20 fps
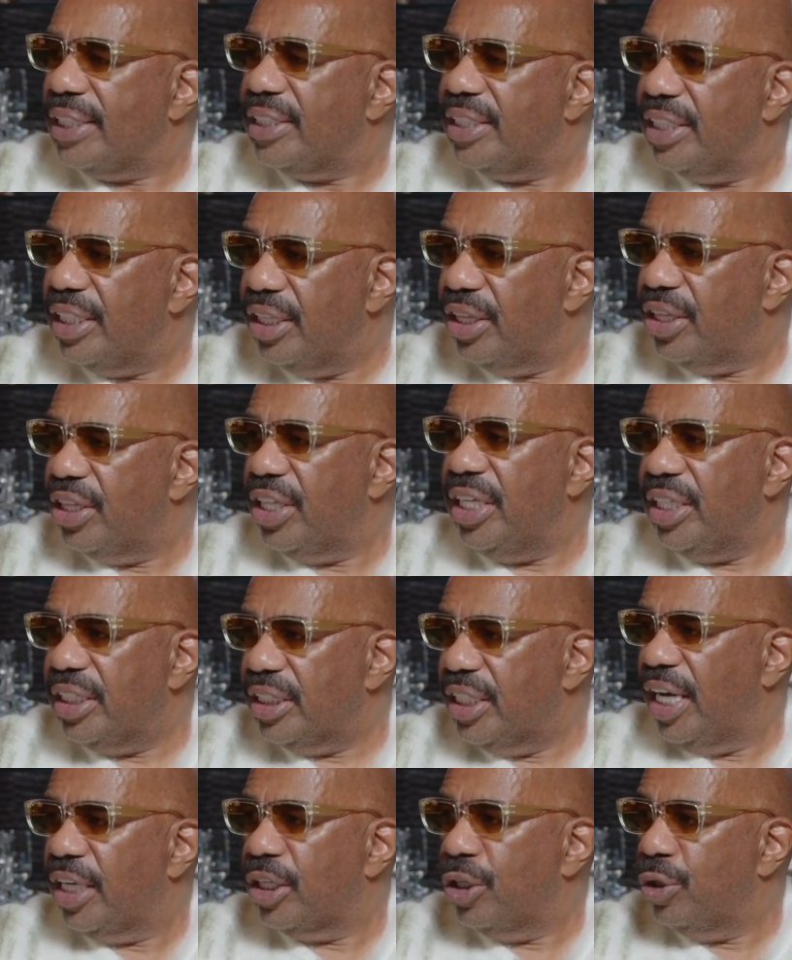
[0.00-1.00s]
I didn't
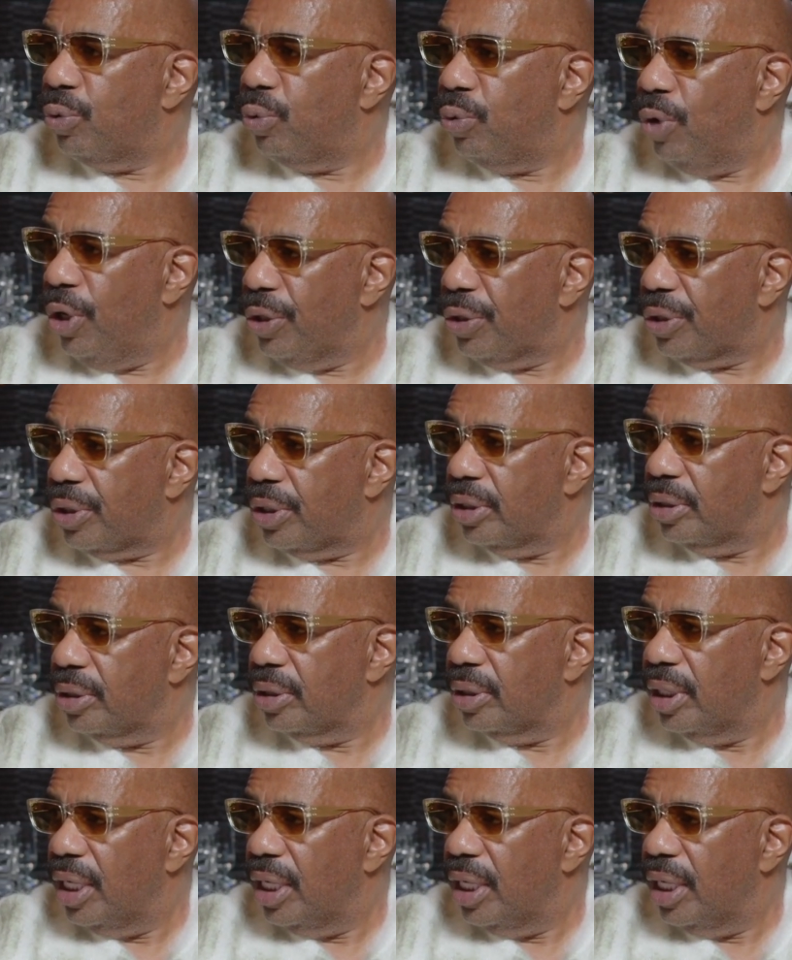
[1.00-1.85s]
think that could work.